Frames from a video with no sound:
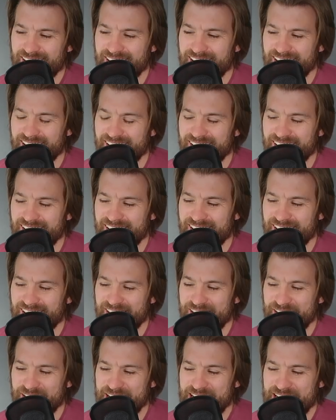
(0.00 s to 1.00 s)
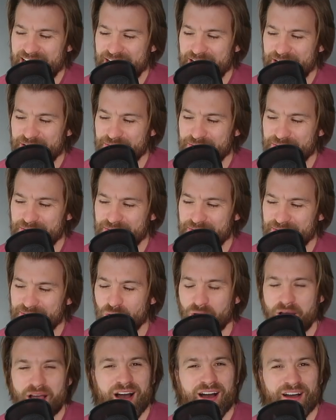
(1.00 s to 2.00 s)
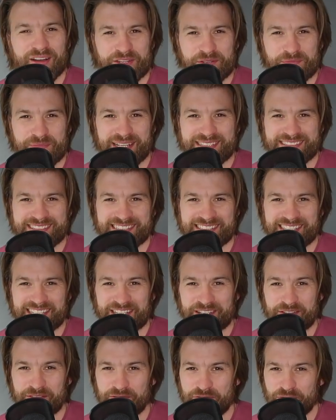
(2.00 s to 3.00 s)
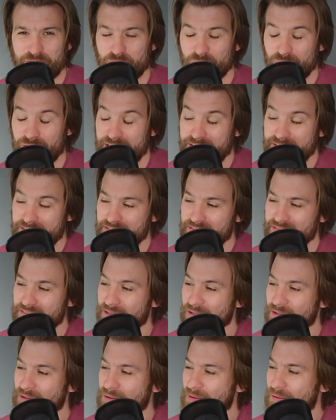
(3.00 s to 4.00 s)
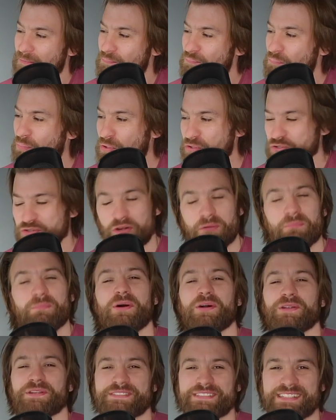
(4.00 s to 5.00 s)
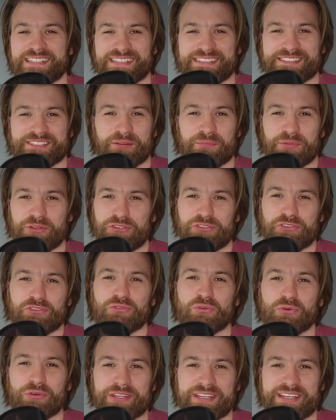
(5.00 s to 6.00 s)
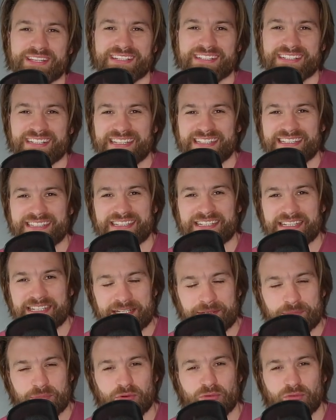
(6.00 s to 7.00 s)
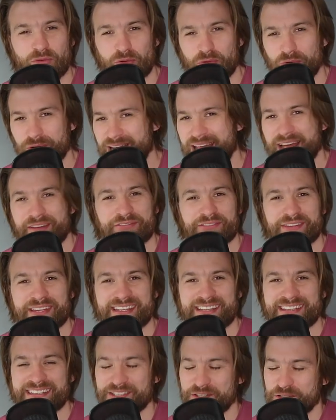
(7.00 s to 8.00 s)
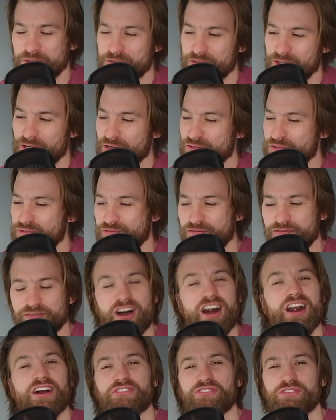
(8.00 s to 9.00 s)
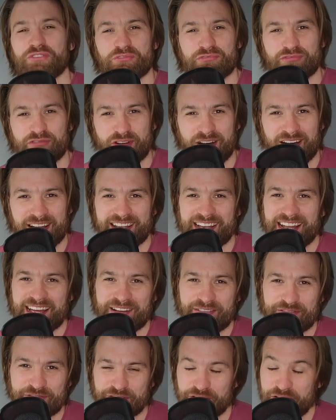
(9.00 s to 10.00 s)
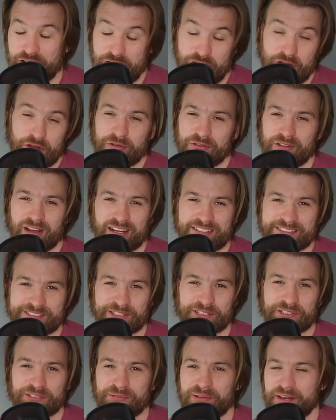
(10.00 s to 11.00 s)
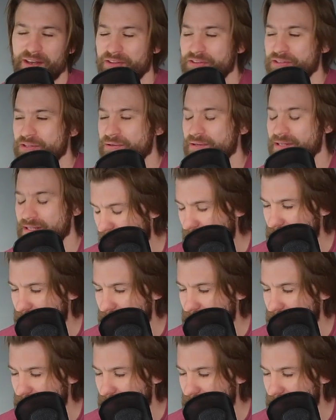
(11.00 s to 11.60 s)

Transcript: I am quite argumentative when pushed on politics. I'm an annoyingly liberal lefty who goes far too far left, and I know that I do when I do it.